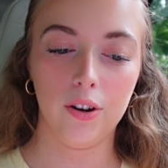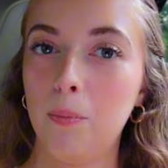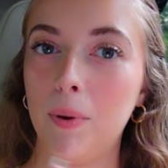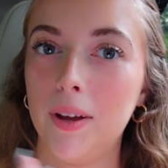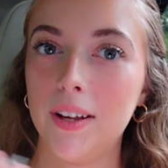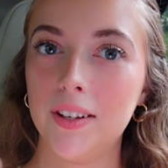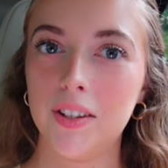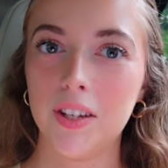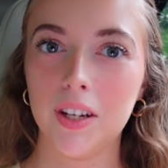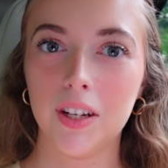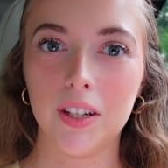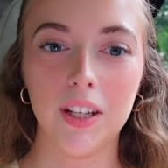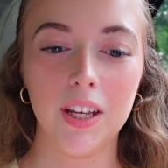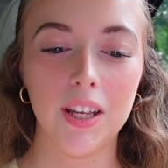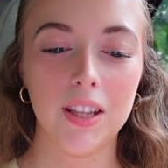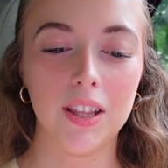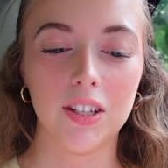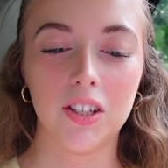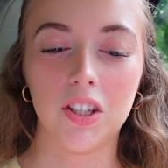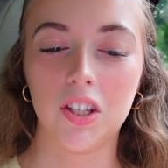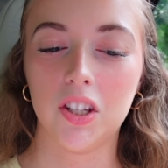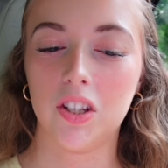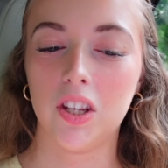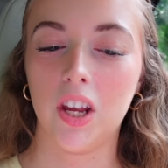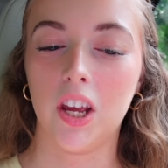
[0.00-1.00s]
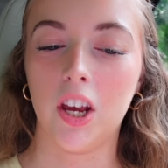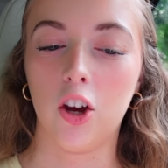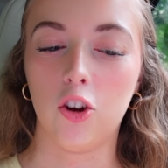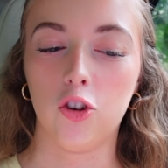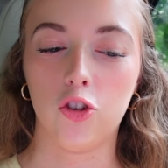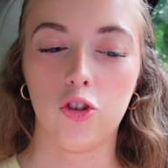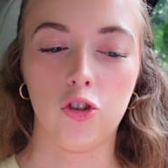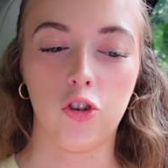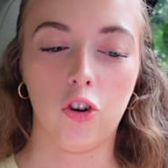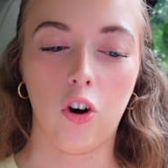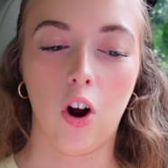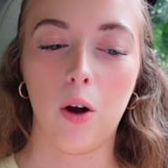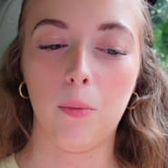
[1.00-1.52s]
Basically, this is like a
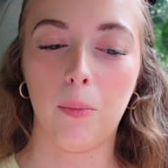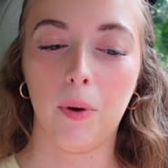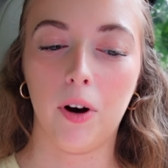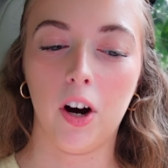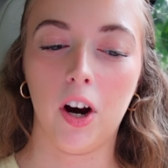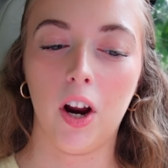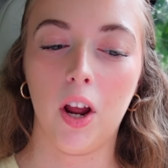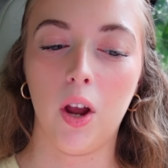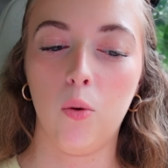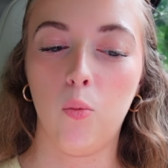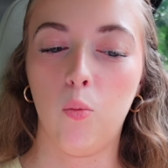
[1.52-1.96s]
strawberry,